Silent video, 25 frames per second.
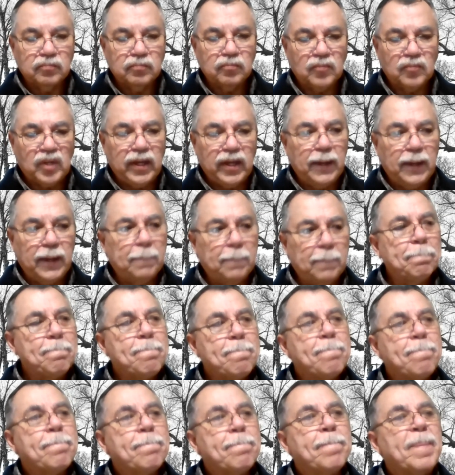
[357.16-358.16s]
Okay.
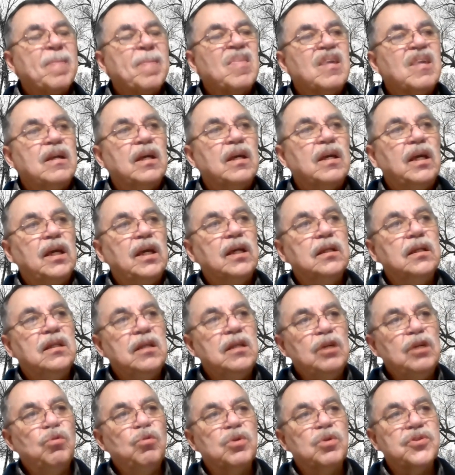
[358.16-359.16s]
And
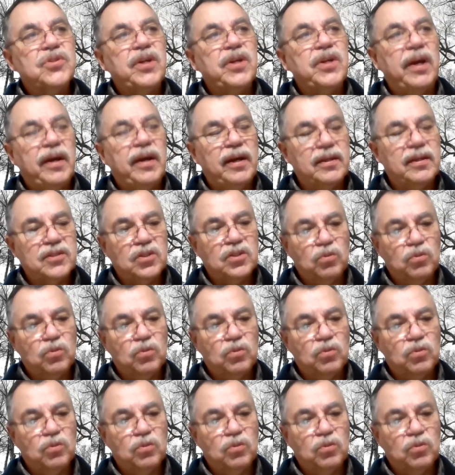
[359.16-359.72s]
he was tasked